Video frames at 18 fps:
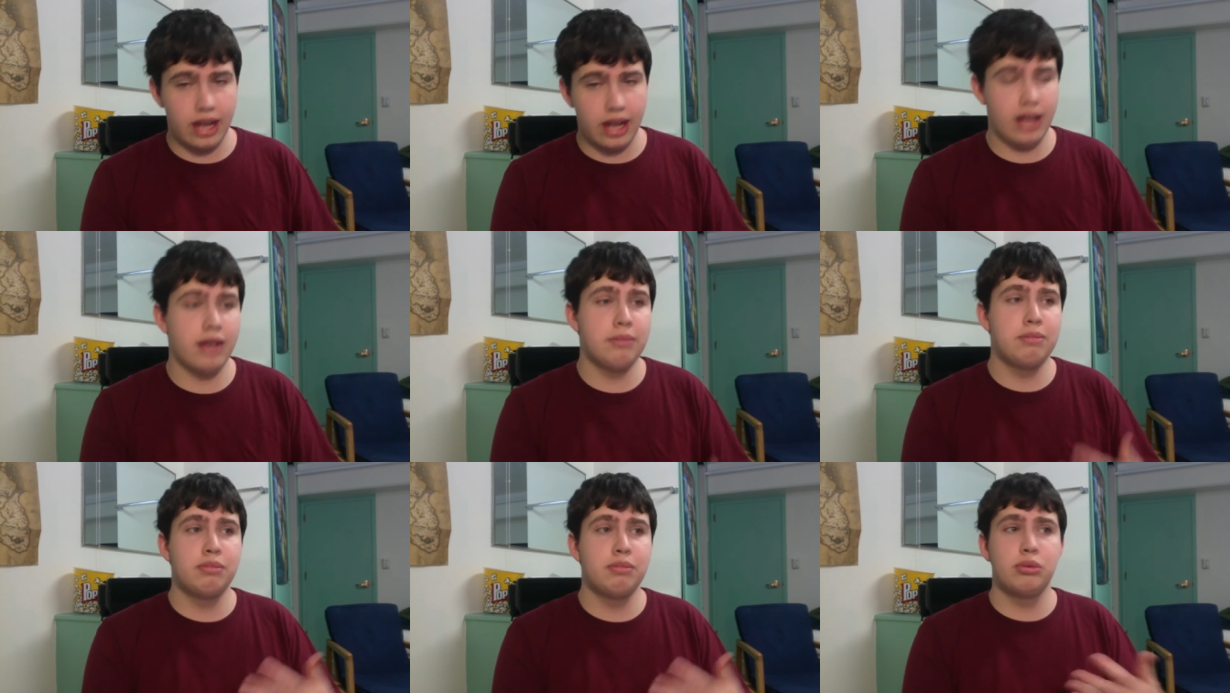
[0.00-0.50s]

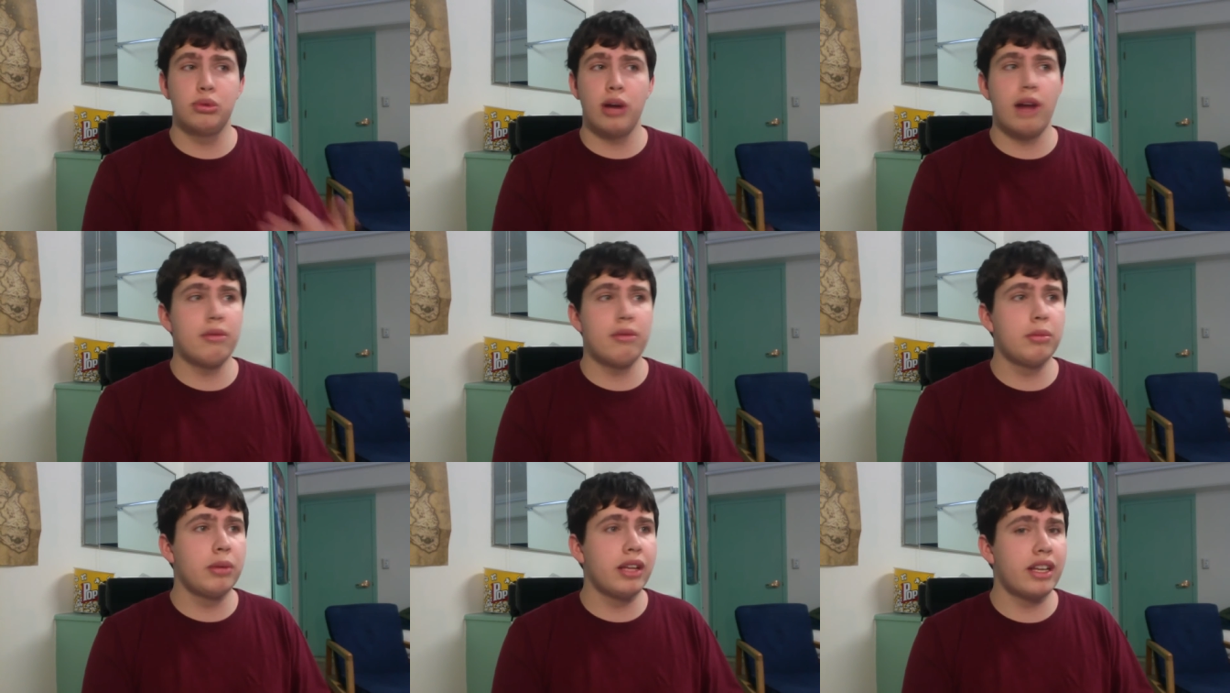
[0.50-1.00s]
and
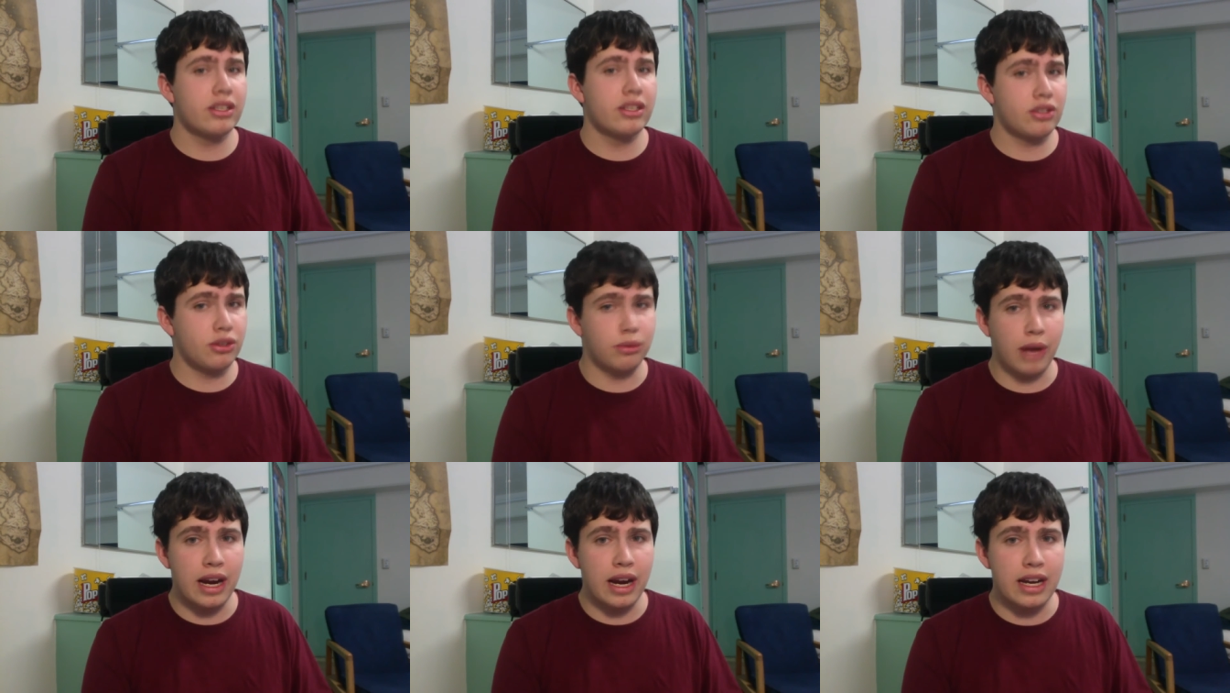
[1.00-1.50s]
probably its
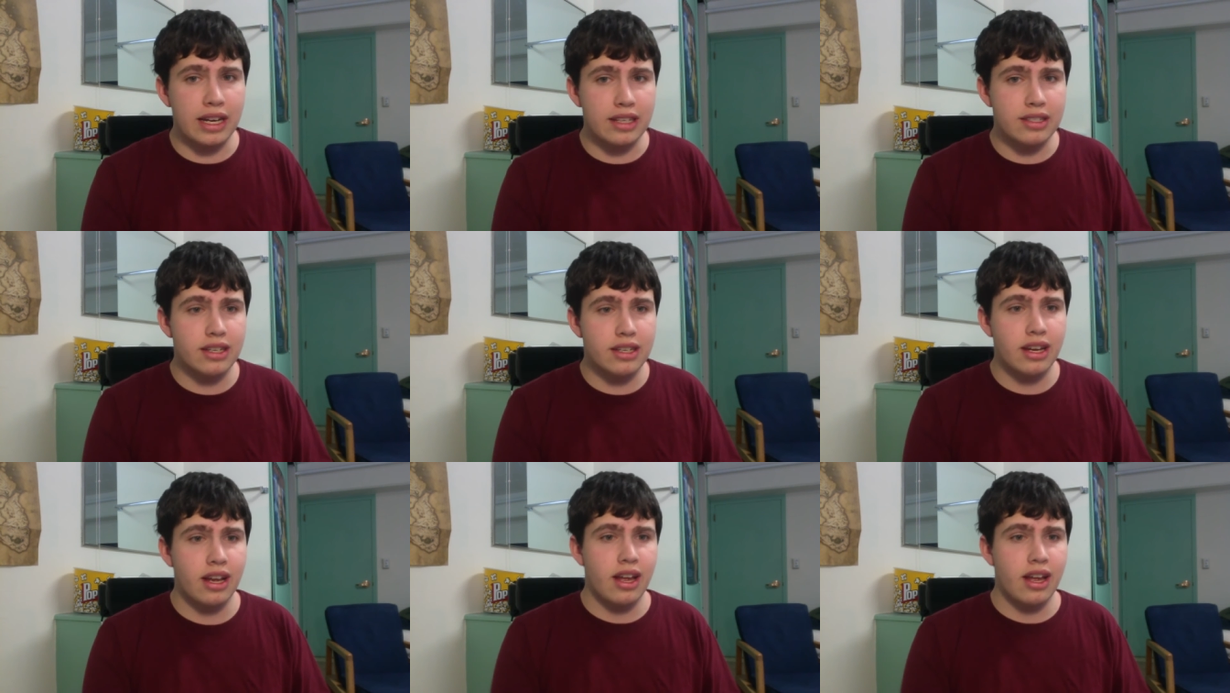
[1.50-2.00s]
greatest.